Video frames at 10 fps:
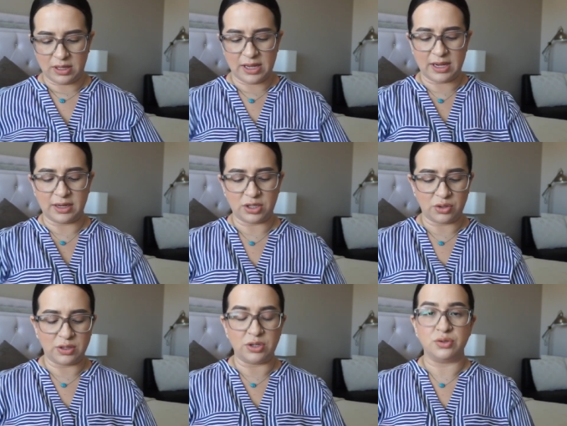and you
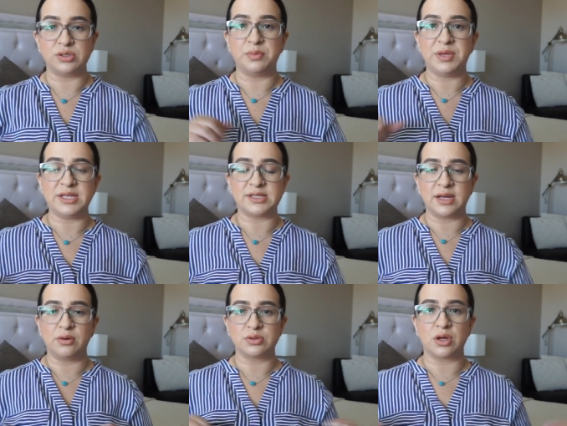can use the piece
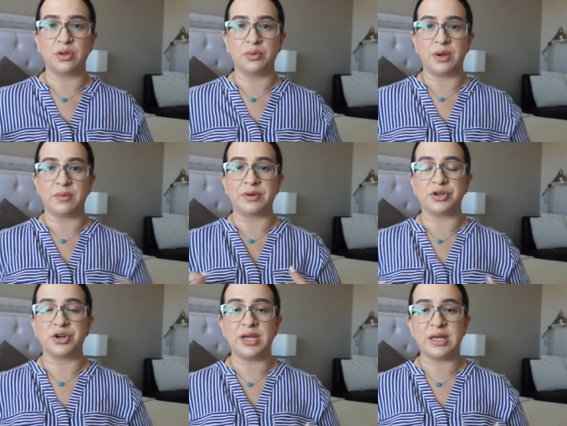that goes all the way around
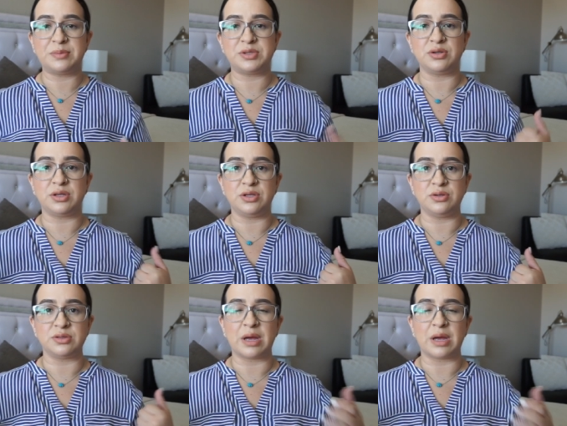your hips you can use